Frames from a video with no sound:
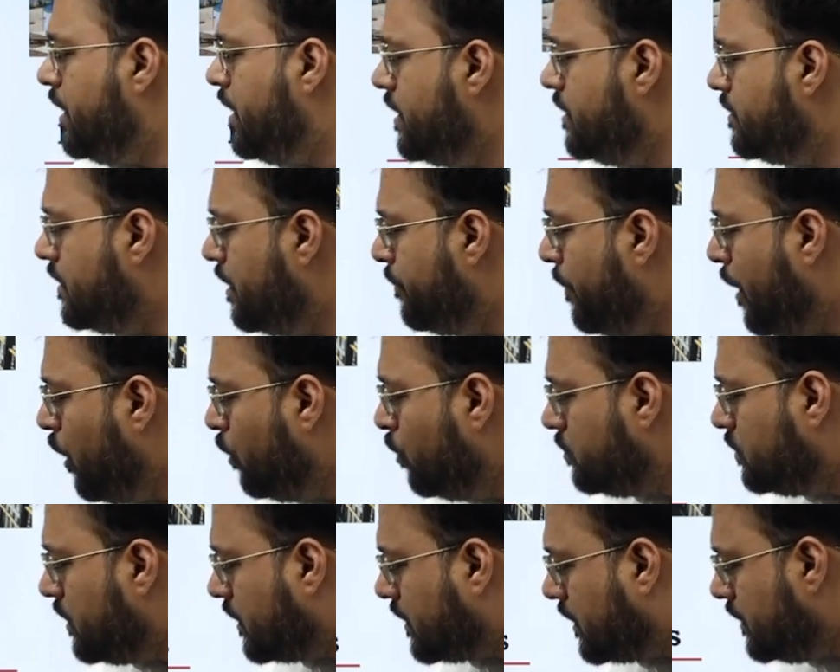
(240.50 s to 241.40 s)
is about
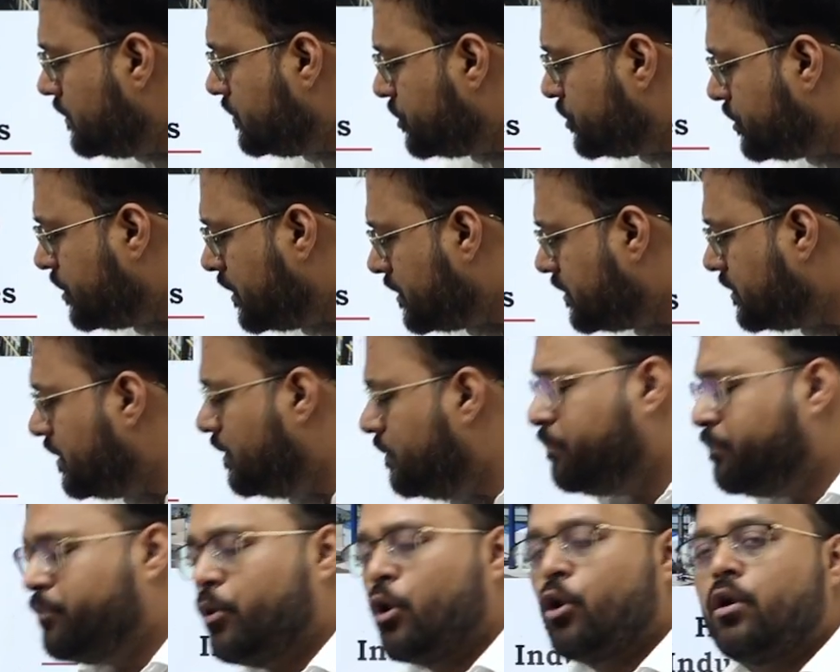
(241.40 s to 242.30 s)
the construction
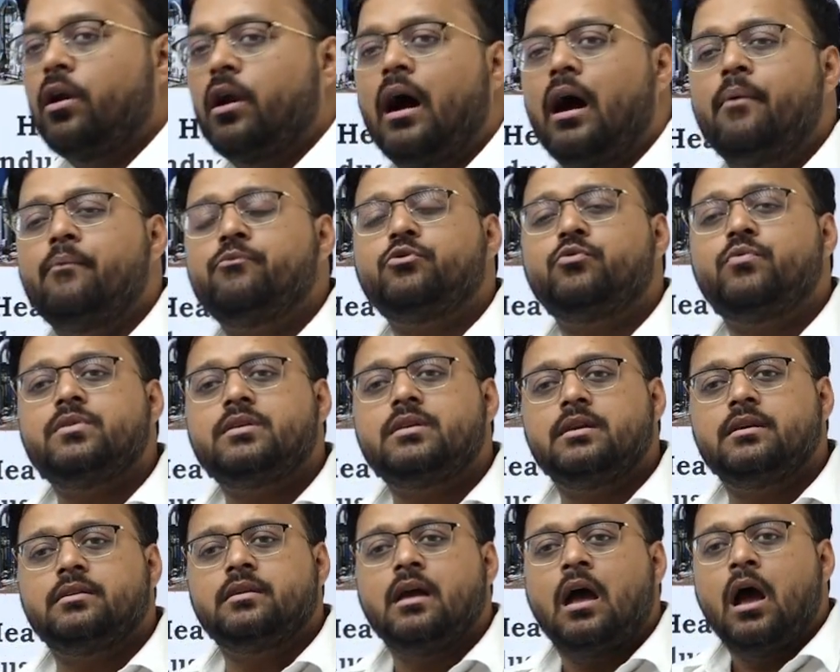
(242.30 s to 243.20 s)
programs which
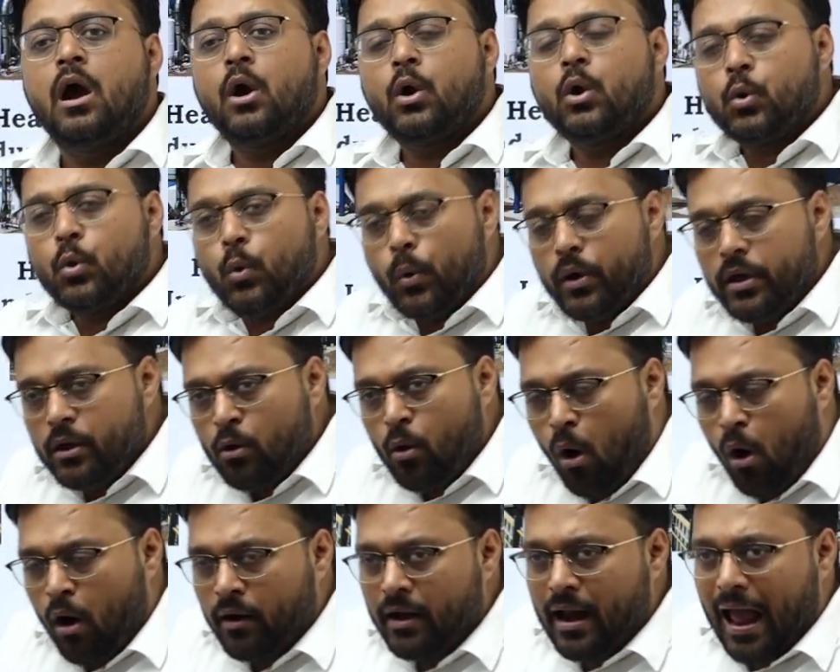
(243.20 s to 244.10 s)
is going
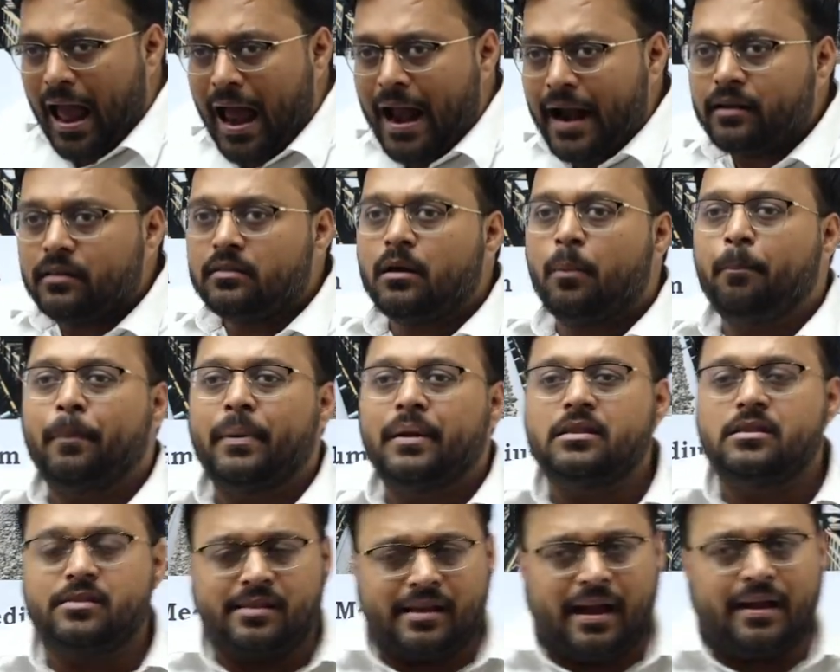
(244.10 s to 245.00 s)
on at the
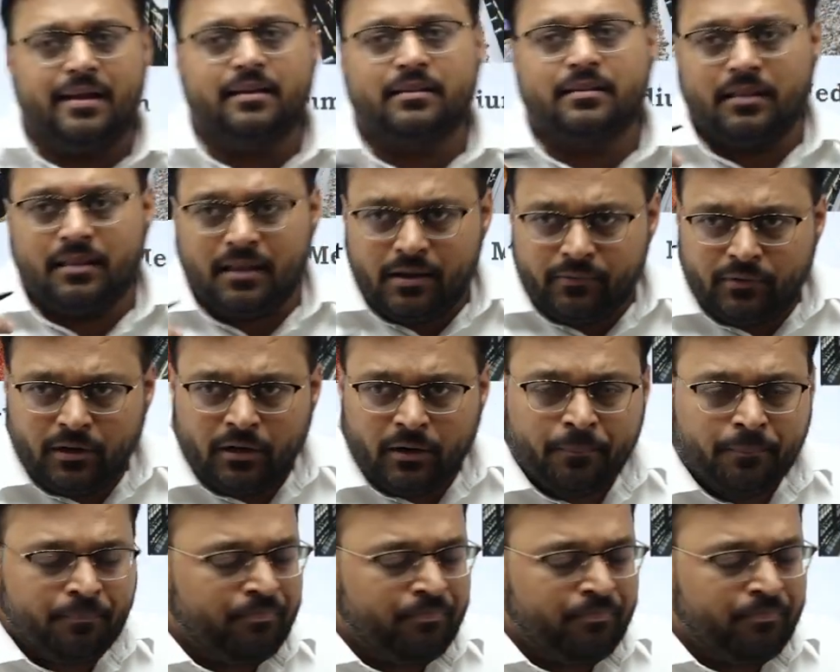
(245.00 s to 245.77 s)
panchayat level.